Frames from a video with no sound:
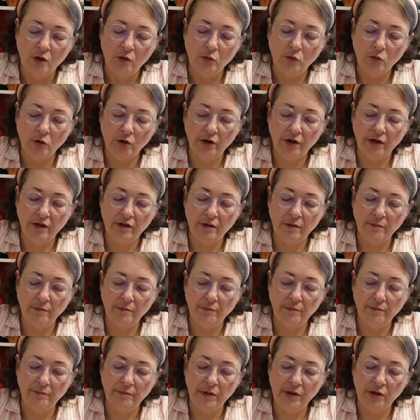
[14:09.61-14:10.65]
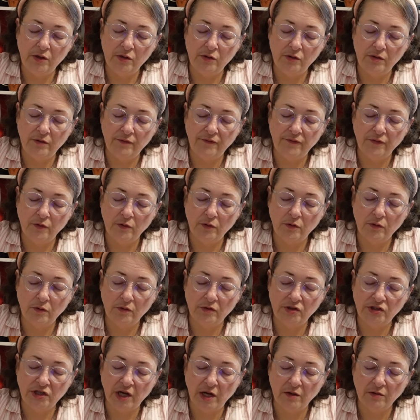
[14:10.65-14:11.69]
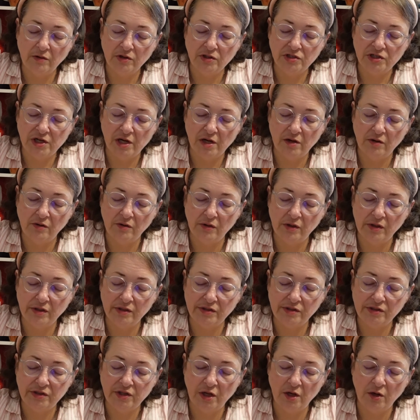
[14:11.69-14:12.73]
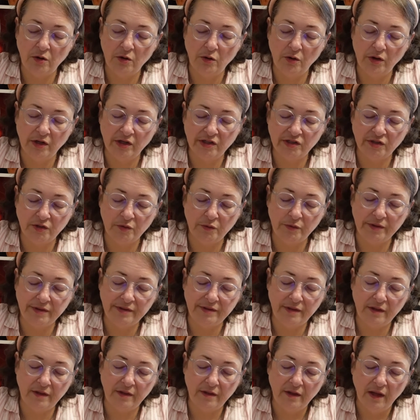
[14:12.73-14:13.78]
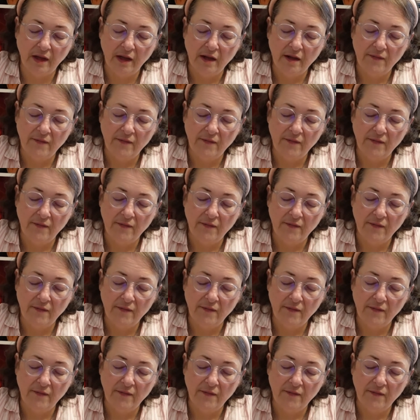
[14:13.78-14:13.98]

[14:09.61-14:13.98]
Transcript: Warning, the beautiful shower gel is so exquisite